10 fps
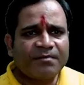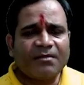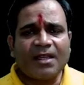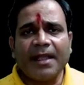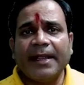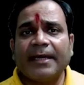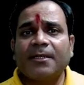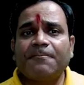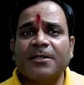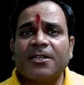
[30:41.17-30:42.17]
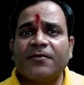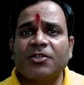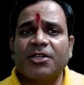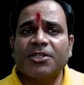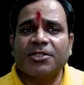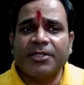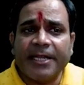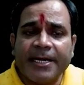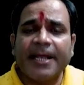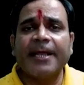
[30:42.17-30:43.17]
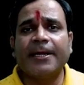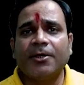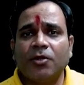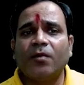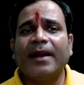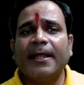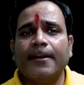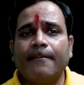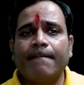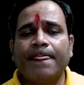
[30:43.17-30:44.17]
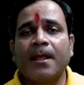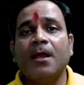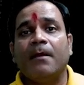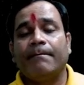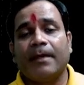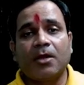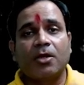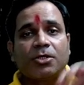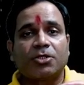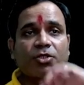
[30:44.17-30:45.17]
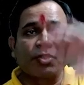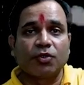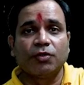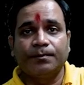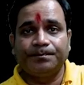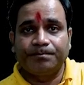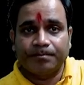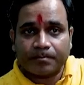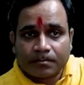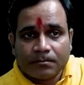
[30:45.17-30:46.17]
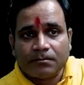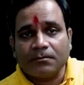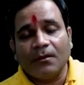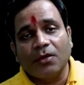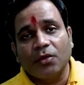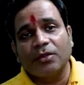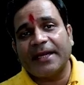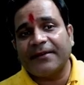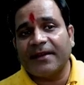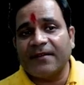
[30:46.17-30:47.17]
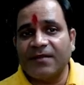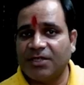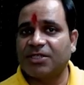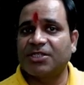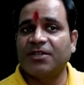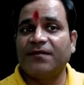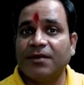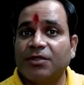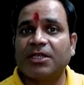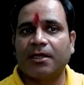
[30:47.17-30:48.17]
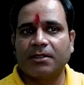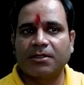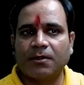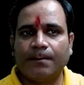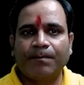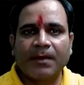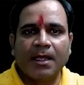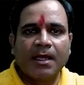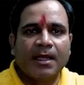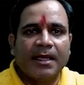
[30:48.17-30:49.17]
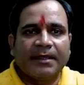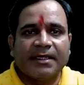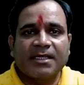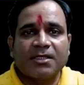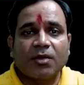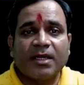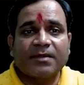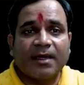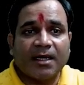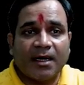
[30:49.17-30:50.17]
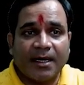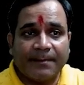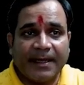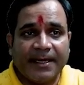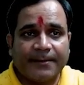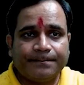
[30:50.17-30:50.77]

Here the preservation is need here. You know why? Because to know that very features in future also. This is known as what? Herbarium.